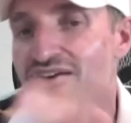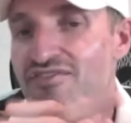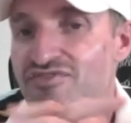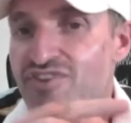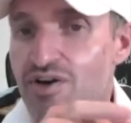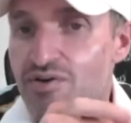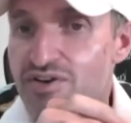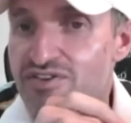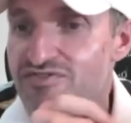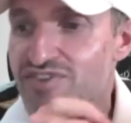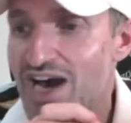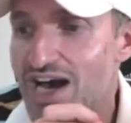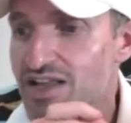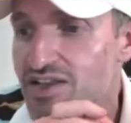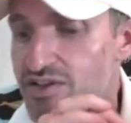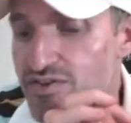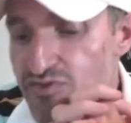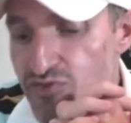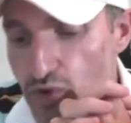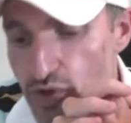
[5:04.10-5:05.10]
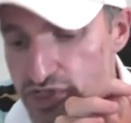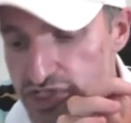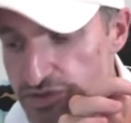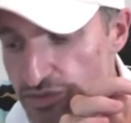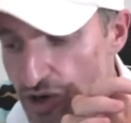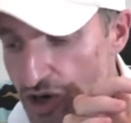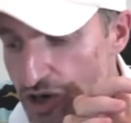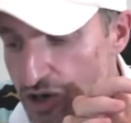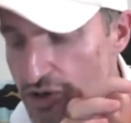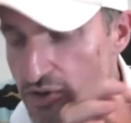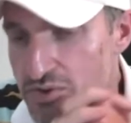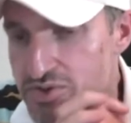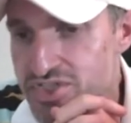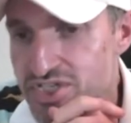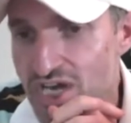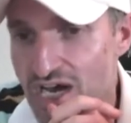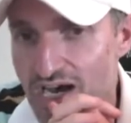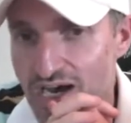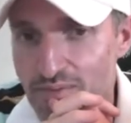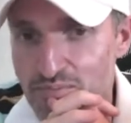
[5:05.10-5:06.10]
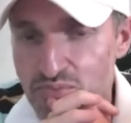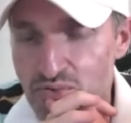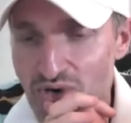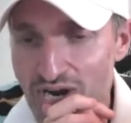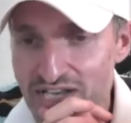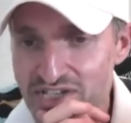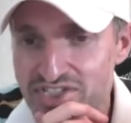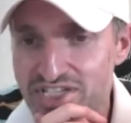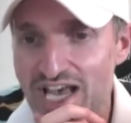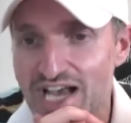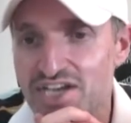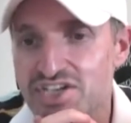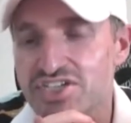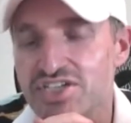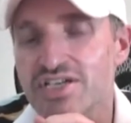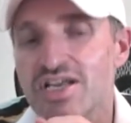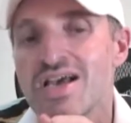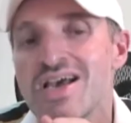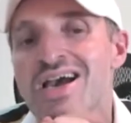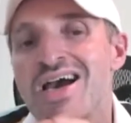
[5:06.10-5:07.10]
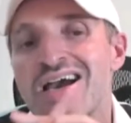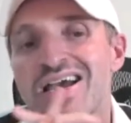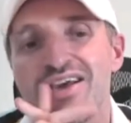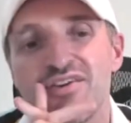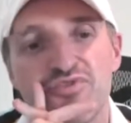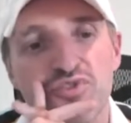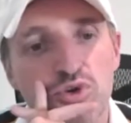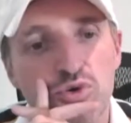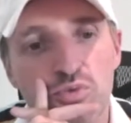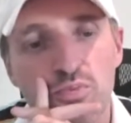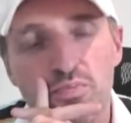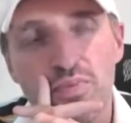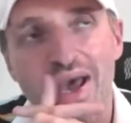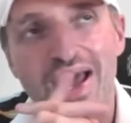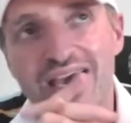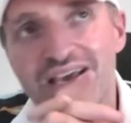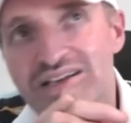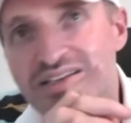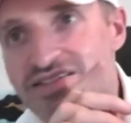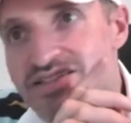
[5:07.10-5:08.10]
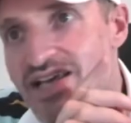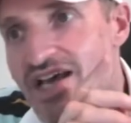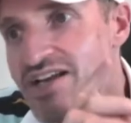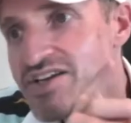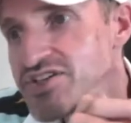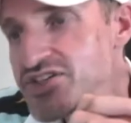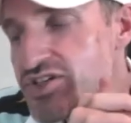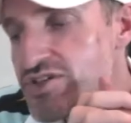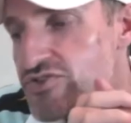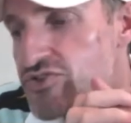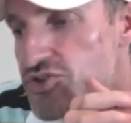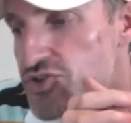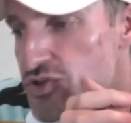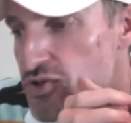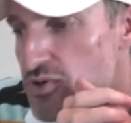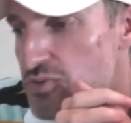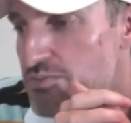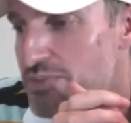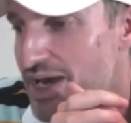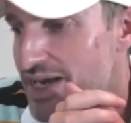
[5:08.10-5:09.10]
very valid for tomorrow's price action. If you pay attention to